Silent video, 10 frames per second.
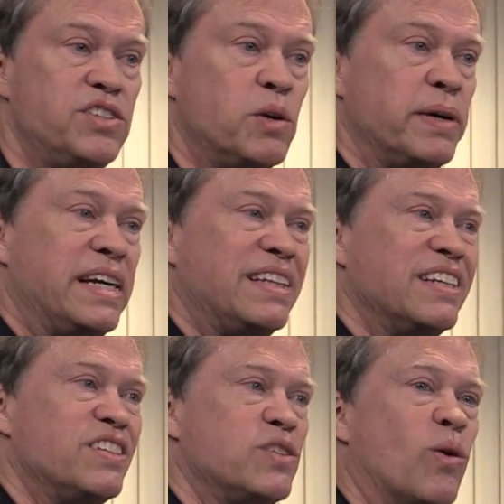So we get
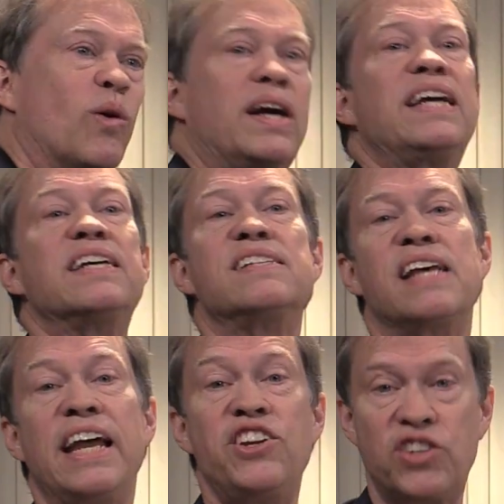this
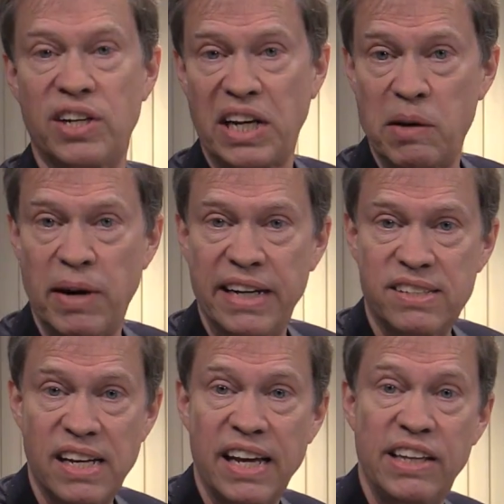organization, you might say,